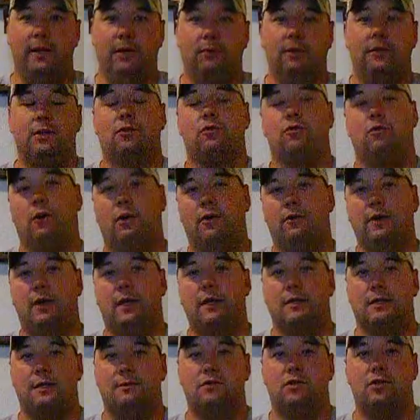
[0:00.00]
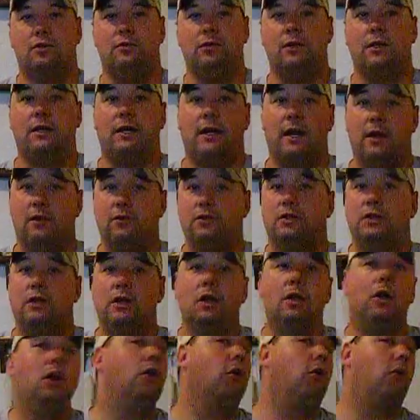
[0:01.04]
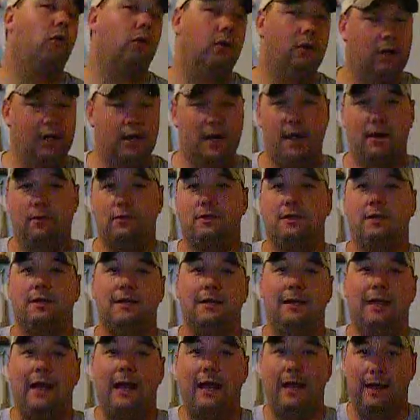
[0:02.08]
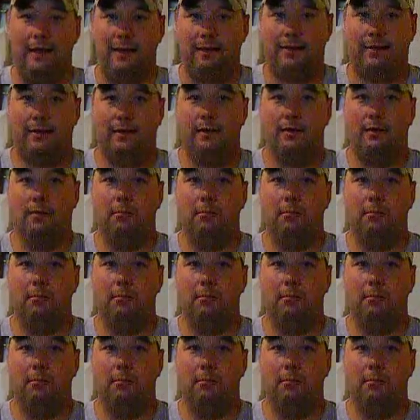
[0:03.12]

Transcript: with the 12 gauge, I'm shooting an ounce or an ounce and an eighth,